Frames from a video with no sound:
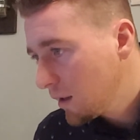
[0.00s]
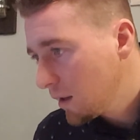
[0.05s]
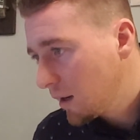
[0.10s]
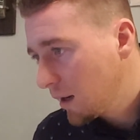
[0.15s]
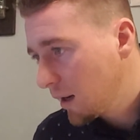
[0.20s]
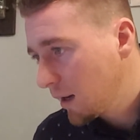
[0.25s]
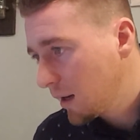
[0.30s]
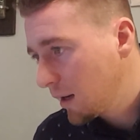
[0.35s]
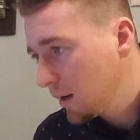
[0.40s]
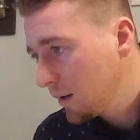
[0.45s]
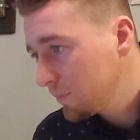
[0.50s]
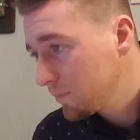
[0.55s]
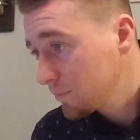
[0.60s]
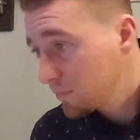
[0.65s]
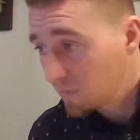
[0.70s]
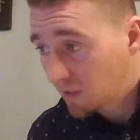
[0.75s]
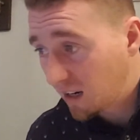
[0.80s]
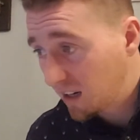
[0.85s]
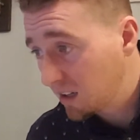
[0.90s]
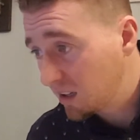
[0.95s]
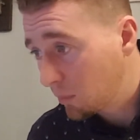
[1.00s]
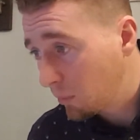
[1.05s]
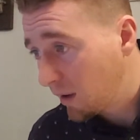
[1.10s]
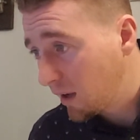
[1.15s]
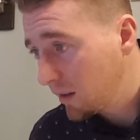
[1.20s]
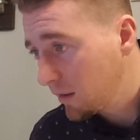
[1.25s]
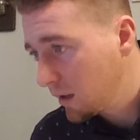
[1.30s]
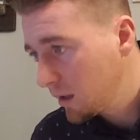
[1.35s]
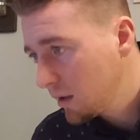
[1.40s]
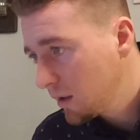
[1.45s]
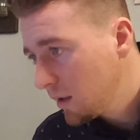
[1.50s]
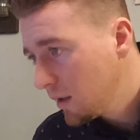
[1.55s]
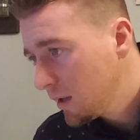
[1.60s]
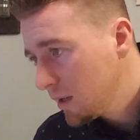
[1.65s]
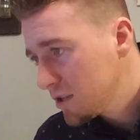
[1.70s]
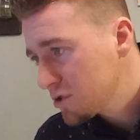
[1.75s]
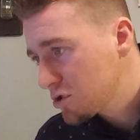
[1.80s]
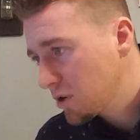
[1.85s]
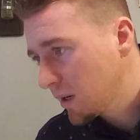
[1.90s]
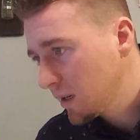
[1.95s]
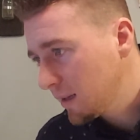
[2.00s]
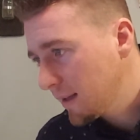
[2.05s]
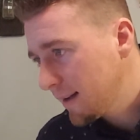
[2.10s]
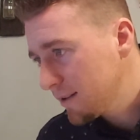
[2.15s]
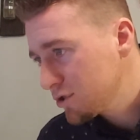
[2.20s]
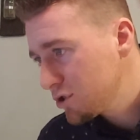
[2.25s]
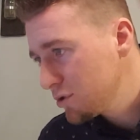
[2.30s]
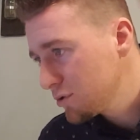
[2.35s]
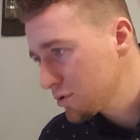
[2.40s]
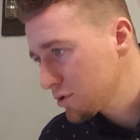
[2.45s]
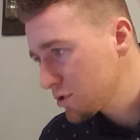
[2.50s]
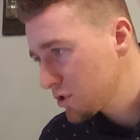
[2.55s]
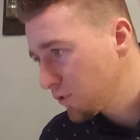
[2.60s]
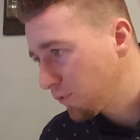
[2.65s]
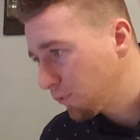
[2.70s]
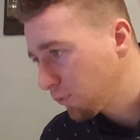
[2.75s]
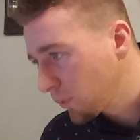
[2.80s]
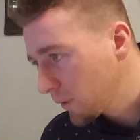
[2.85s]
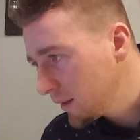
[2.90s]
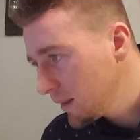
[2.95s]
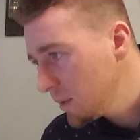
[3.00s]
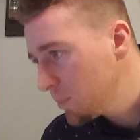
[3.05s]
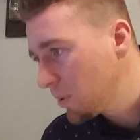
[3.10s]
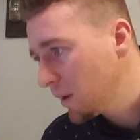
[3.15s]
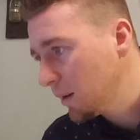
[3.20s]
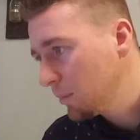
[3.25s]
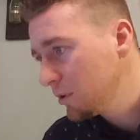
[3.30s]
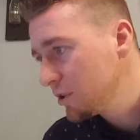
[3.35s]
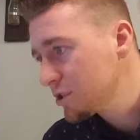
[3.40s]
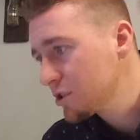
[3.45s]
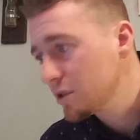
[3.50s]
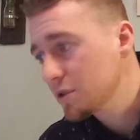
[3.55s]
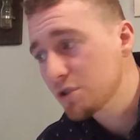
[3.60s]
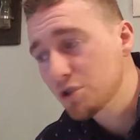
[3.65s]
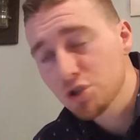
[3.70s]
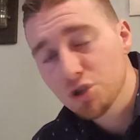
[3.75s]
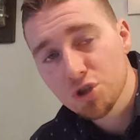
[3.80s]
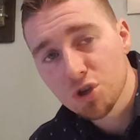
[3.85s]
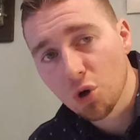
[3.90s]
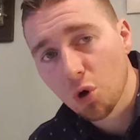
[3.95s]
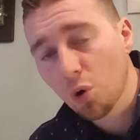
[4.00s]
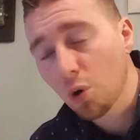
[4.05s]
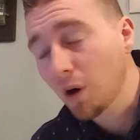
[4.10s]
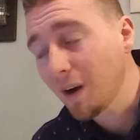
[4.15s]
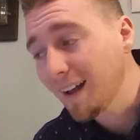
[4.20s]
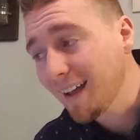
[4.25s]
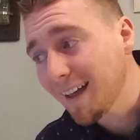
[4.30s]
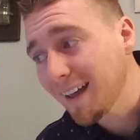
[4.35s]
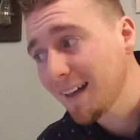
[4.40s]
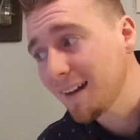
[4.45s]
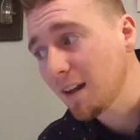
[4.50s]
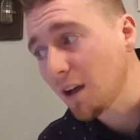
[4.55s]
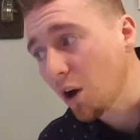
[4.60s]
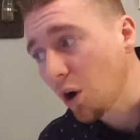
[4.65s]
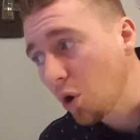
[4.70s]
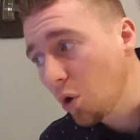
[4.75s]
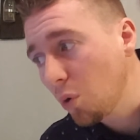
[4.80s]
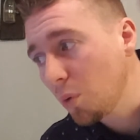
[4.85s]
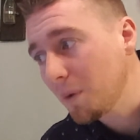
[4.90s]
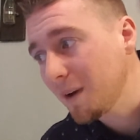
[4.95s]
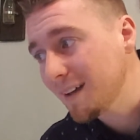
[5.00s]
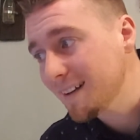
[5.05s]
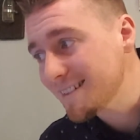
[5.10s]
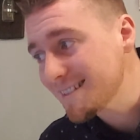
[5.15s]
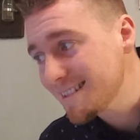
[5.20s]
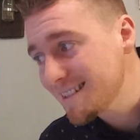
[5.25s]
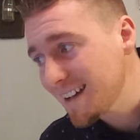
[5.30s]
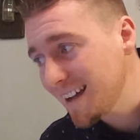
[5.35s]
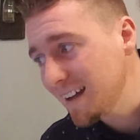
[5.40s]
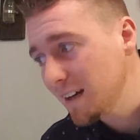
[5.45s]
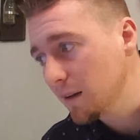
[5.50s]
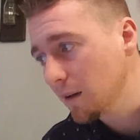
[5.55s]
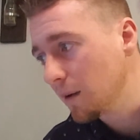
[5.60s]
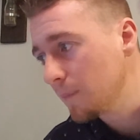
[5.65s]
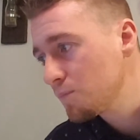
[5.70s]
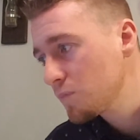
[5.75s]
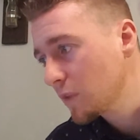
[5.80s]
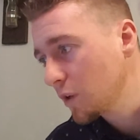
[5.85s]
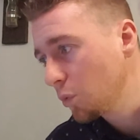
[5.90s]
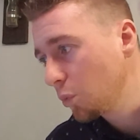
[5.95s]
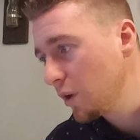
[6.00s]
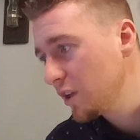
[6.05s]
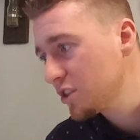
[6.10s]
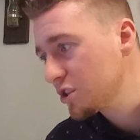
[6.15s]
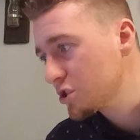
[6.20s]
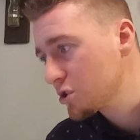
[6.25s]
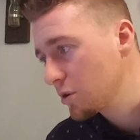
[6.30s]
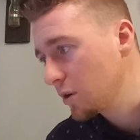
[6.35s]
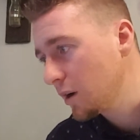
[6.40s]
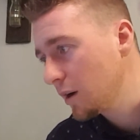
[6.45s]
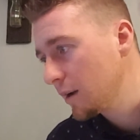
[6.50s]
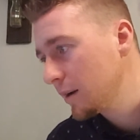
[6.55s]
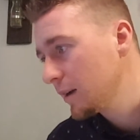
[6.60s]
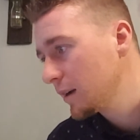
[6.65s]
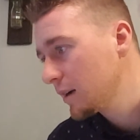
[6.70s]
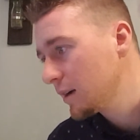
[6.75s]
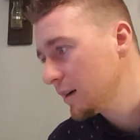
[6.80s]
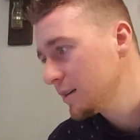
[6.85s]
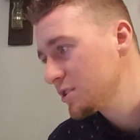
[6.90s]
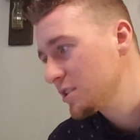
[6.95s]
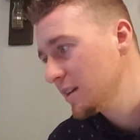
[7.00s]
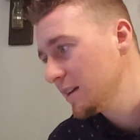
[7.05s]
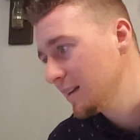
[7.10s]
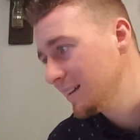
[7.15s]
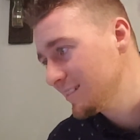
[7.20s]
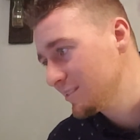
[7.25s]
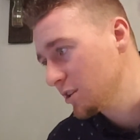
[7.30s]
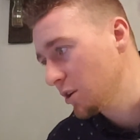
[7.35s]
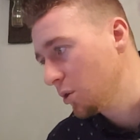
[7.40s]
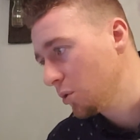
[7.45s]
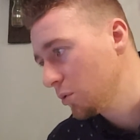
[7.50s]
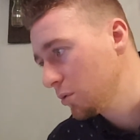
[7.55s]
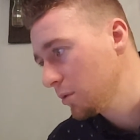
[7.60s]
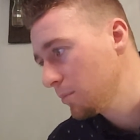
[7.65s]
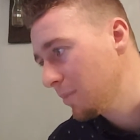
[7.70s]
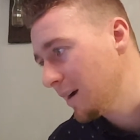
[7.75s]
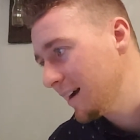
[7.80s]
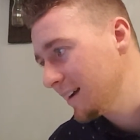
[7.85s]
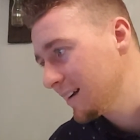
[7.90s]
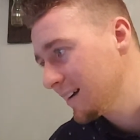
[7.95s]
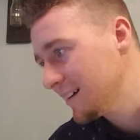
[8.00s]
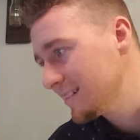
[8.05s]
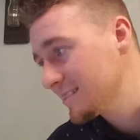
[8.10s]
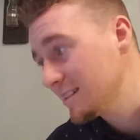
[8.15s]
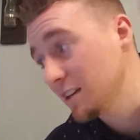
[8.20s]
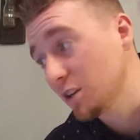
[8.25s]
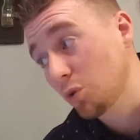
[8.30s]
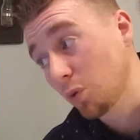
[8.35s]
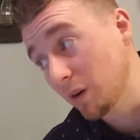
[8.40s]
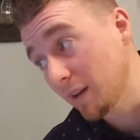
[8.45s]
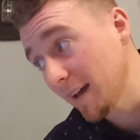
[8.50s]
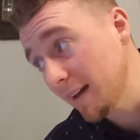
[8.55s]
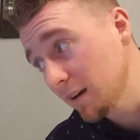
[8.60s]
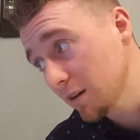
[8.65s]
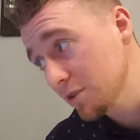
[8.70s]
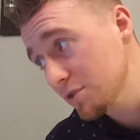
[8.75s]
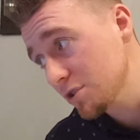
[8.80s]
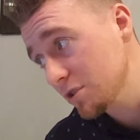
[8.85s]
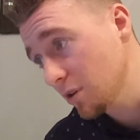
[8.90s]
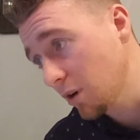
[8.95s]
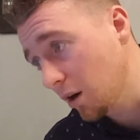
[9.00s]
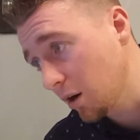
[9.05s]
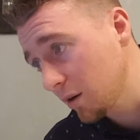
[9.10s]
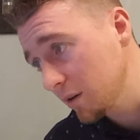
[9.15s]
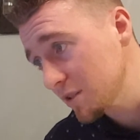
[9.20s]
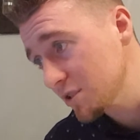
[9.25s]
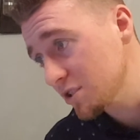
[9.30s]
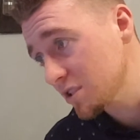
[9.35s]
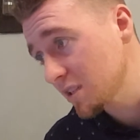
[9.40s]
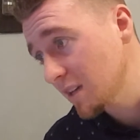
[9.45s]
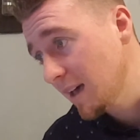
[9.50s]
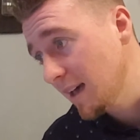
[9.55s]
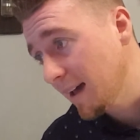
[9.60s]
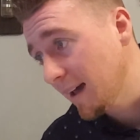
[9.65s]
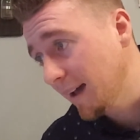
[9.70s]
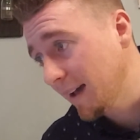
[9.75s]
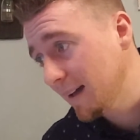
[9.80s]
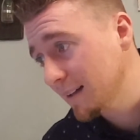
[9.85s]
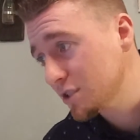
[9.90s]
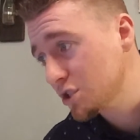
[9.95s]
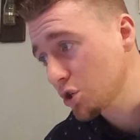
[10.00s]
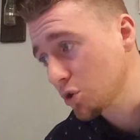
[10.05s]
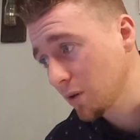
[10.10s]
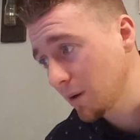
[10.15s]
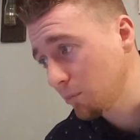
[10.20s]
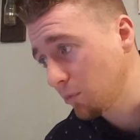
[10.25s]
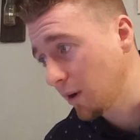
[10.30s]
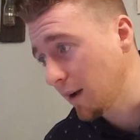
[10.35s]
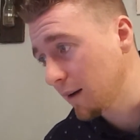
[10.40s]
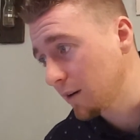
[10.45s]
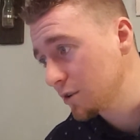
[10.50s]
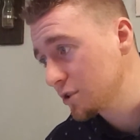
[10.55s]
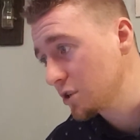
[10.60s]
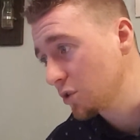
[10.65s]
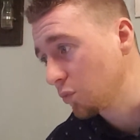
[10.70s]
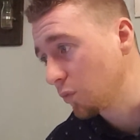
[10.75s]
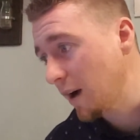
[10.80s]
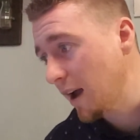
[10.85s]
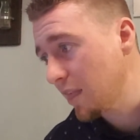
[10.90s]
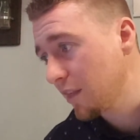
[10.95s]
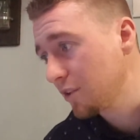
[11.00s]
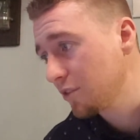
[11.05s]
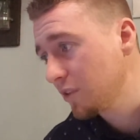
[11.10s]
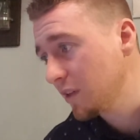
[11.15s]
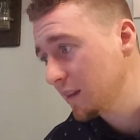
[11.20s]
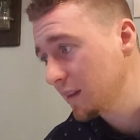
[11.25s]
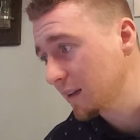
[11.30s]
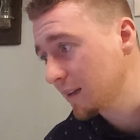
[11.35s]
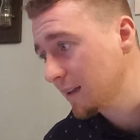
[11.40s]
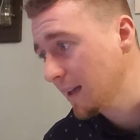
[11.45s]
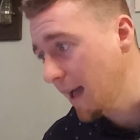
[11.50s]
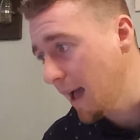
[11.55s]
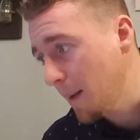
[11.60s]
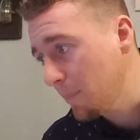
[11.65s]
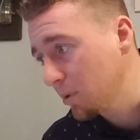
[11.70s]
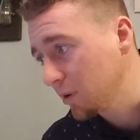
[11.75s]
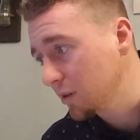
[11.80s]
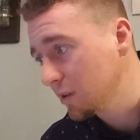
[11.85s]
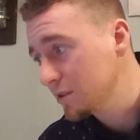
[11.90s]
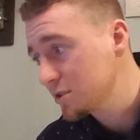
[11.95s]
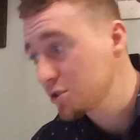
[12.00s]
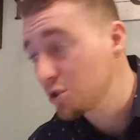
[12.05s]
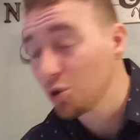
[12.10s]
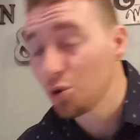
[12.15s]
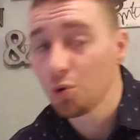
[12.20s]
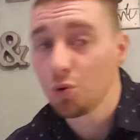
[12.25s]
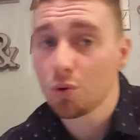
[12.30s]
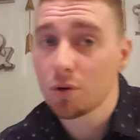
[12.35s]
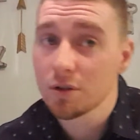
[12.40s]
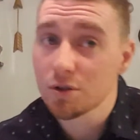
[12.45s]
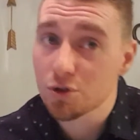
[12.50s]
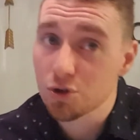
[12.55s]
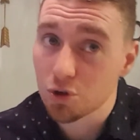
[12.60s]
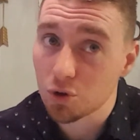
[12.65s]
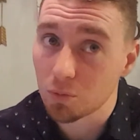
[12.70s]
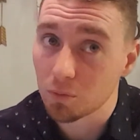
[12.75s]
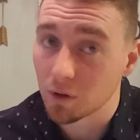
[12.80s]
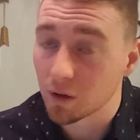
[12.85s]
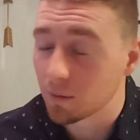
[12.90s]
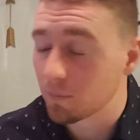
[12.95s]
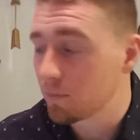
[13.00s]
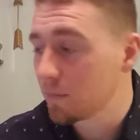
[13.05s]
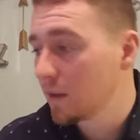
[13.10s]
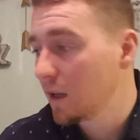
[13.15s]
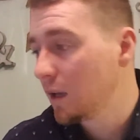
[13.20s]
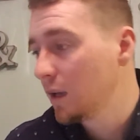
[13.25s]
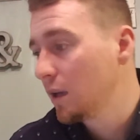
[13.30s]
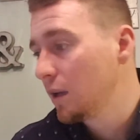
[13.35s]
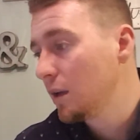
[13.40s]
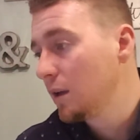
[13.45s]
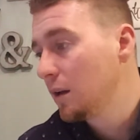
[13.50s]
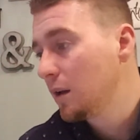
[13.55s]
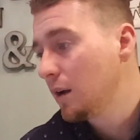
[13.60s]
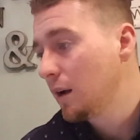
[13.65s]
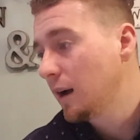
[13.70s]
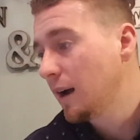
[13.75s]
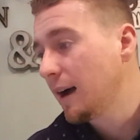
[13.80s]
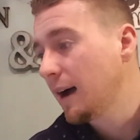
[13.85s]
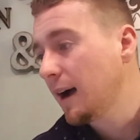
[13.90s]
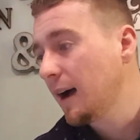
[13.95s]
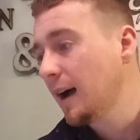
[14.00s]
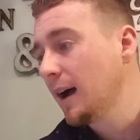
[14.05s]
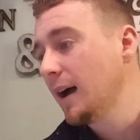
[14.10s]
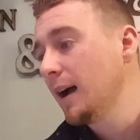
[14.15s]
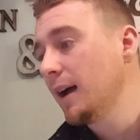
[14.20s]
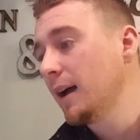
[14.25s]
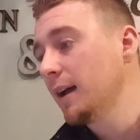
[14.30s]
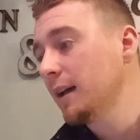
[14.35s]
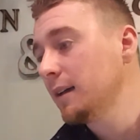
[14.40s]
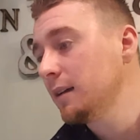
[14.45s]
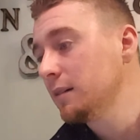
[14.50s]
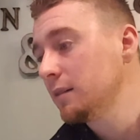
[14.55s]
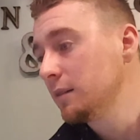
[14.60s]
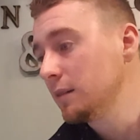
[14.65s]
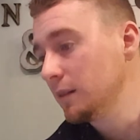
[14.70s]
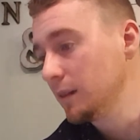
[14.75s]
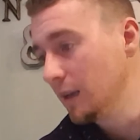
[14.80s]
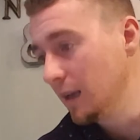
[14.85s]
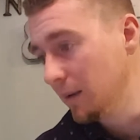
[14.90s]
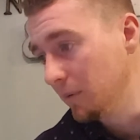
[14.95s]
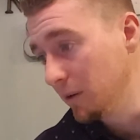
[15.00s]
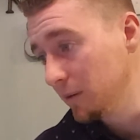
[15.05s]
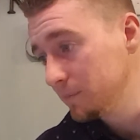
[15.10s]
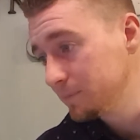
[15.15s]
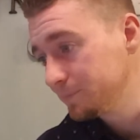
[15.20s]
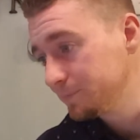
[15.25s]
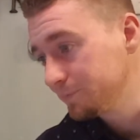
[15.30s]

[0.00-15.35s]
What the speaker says: I can get behind that. Tron allows users to freely publish, store, and own data. With Tron, content is owned by content creators, artists, and scriptwriters rather than the capitalists who consume them. I love it.